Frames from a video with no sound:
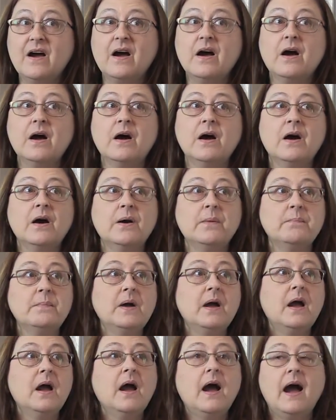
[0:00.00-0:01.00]
I
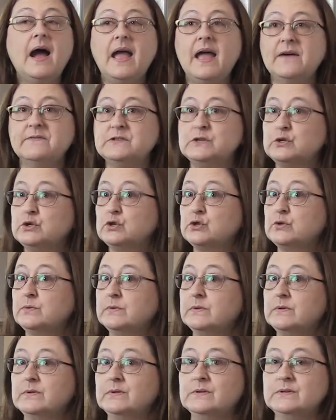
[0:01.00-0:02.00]
have
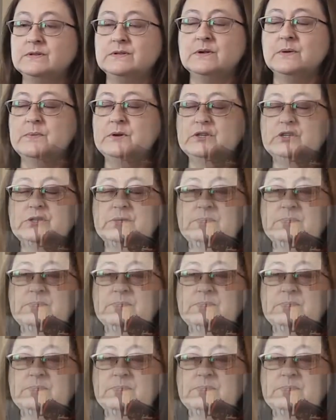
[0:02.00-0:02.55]
so much